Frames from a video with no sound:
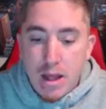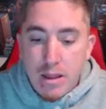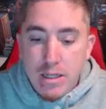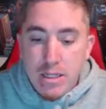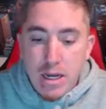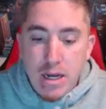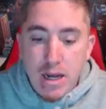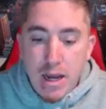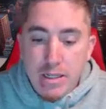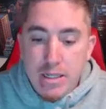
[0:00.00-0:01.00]
This
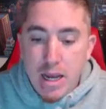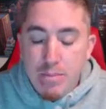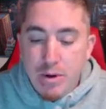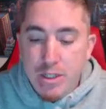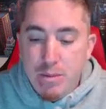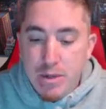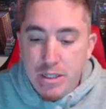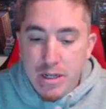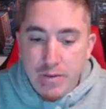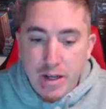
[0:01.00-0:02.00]
example is
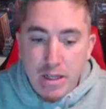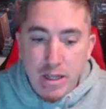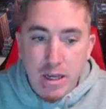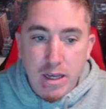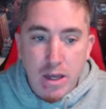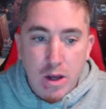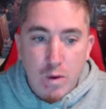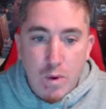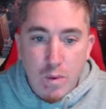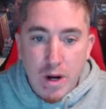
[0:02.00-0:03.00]
specifically
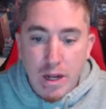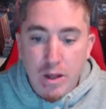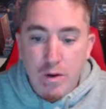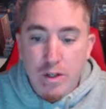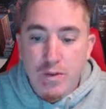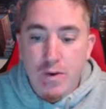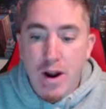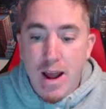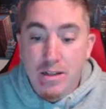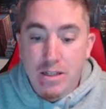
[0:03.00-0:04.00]
what we're going to use for
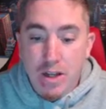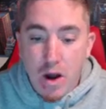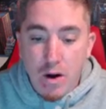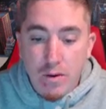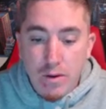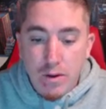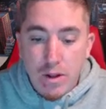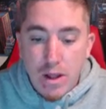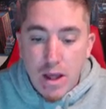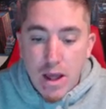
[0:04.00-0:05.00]
SEO.
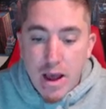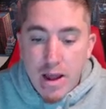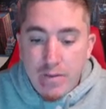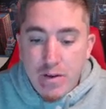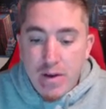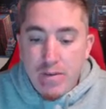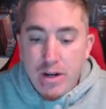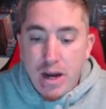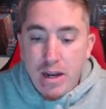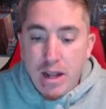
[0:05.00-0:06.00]
And if you've ever
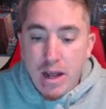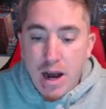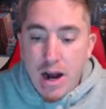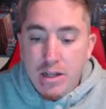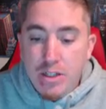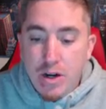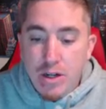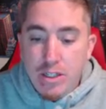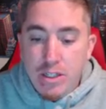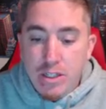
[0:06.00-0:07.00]
done
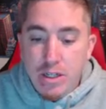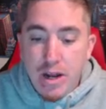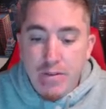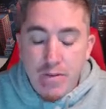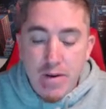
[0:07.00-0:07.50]
if you've